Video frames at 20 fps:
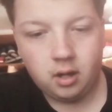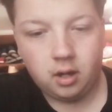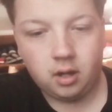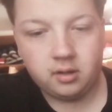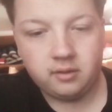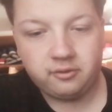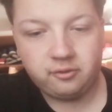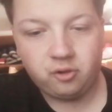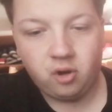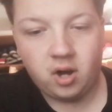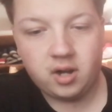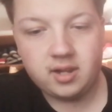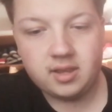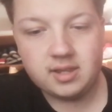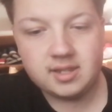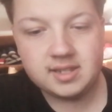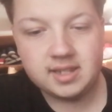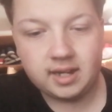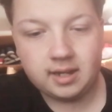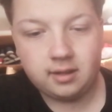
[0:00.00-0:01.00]
on Friday,
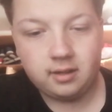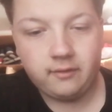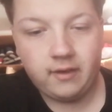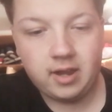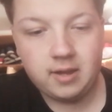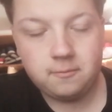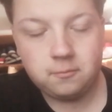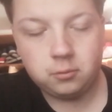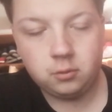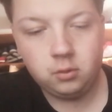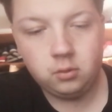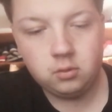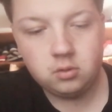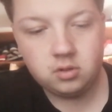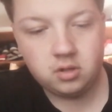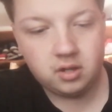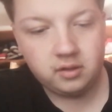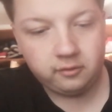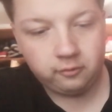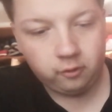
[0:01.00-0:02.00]
the 2nd of April,
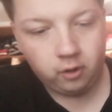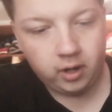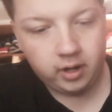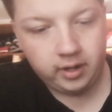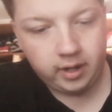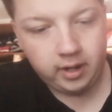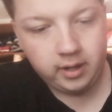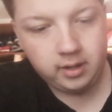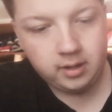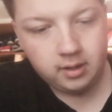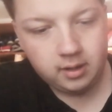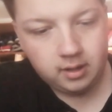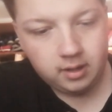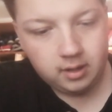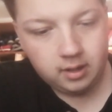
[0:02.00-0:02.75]
Good Friday,